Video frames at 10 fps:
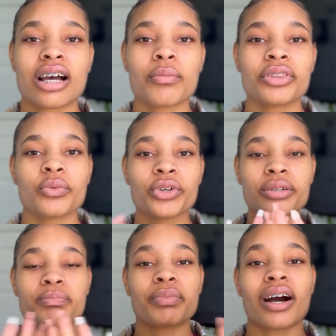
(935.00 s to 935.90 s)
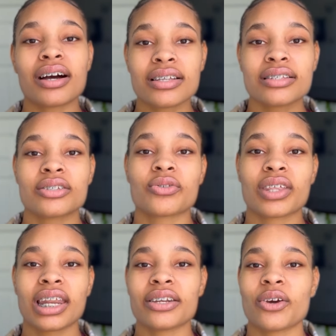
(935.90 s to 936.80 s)
comment the word boss so
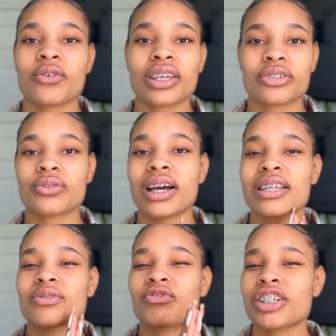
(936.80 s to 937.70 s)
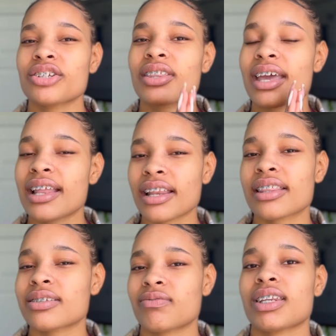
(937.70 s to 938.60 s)
that I know that you guys reached the end of
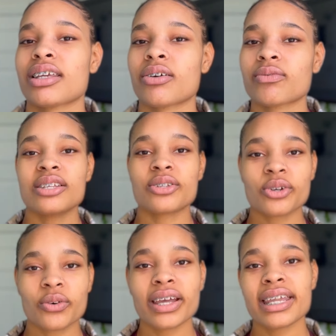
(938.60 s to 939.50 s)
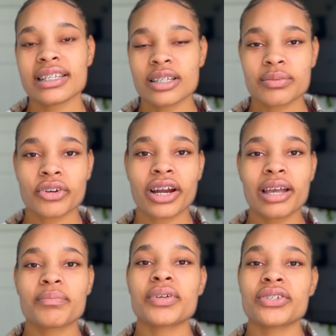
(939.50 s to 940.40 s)
this video. So go ahead and
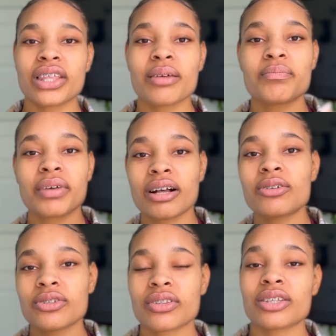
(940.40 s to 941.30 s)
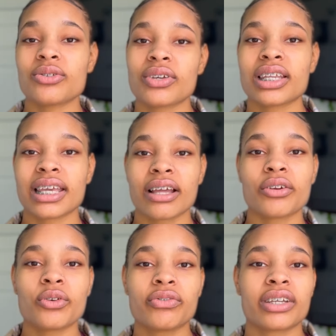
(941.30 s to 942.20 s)
subscribe, push that bell so then you can get
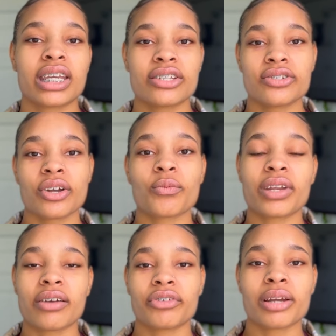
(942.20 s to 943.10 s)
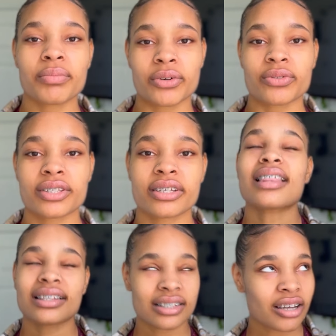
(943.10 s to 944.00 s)
notifications on whenever I post.
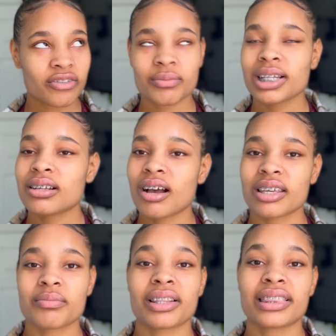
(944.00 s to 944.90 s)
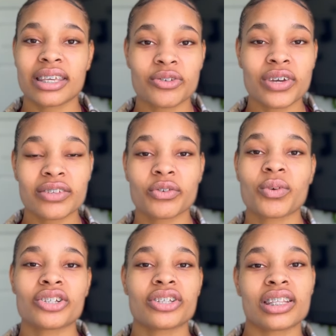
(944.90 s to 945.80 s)
That's enough of my talking, but thank you guys for
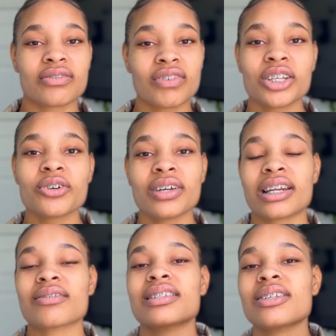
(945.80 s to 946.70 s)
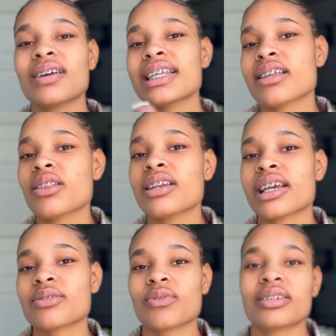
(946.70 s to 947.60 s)
watching this video and I'll see you guys on the
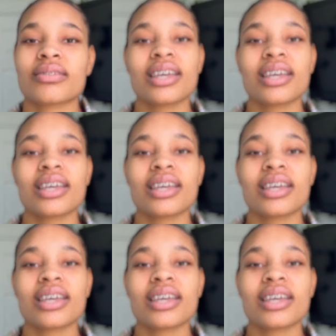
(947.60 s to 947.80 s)
next one.